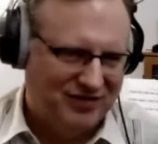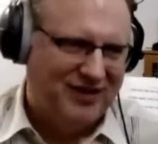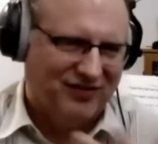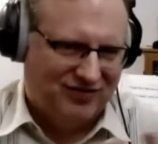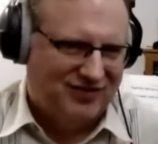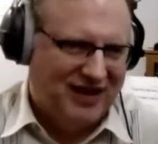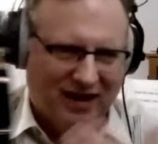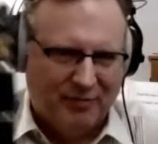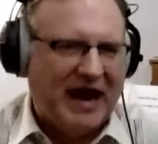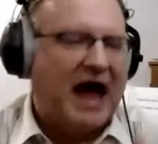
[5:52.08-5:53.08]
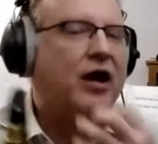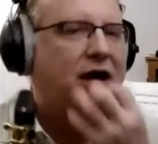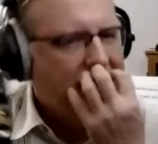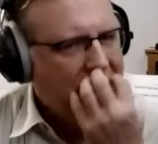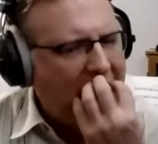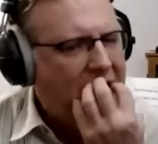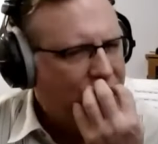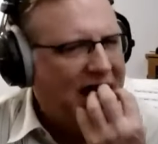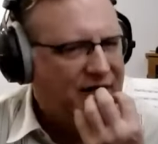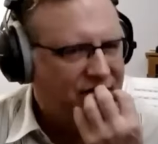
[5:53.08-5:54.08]
this thing about how to how do
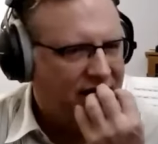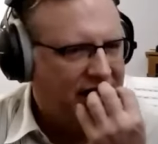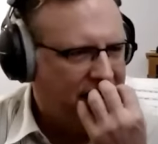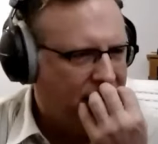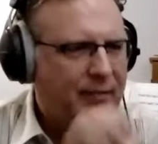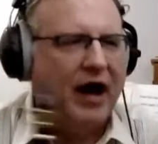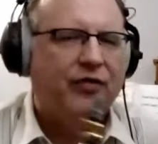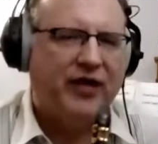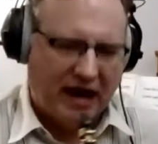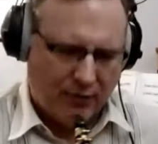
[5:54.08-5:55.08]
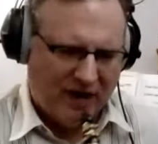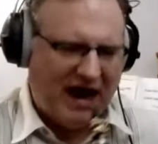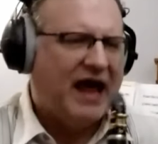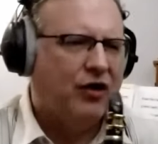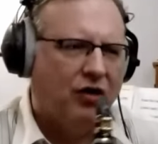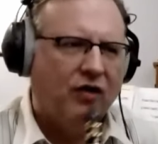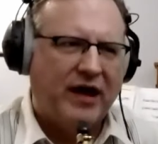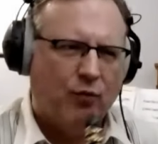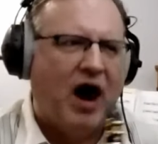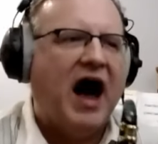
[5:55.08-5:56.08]
we have the clarinet in our mouth and, and what angle
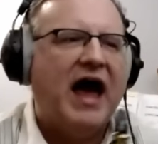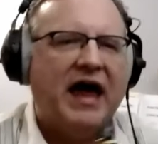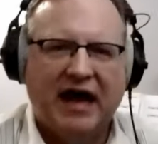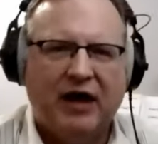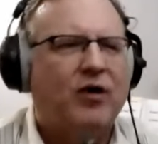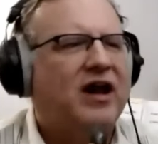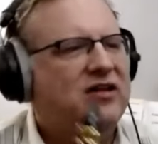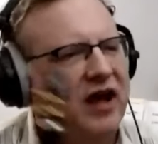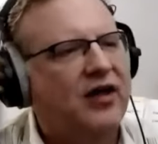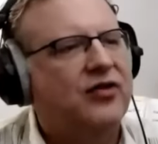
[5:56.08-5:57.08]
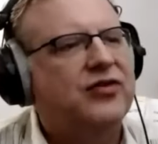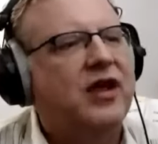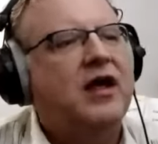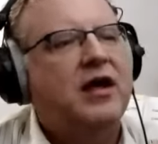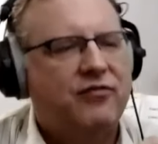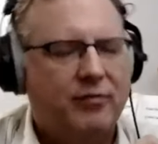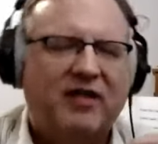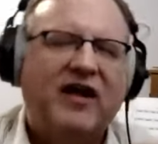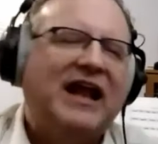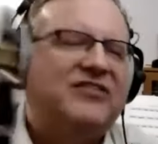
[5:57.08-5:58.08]
and why and what it does from a
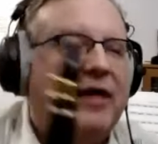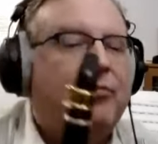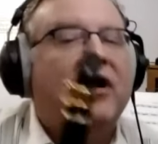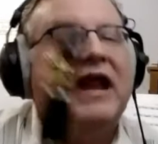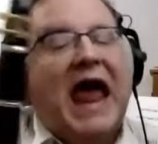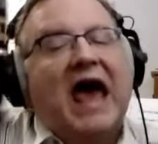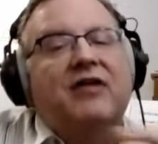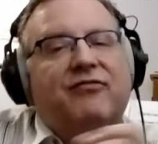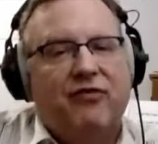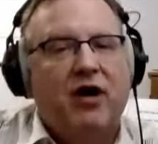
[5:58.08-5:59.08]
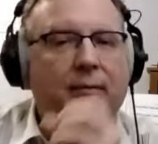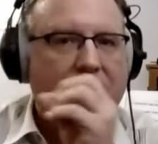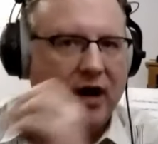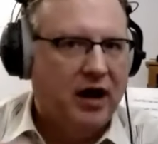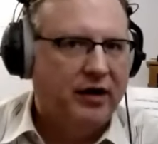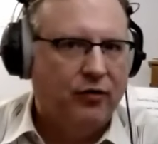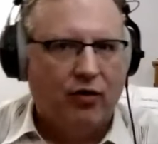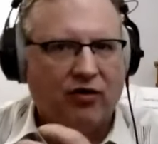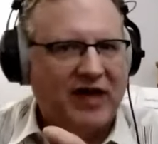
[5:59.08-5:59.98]
clarinet standpoint and from an oral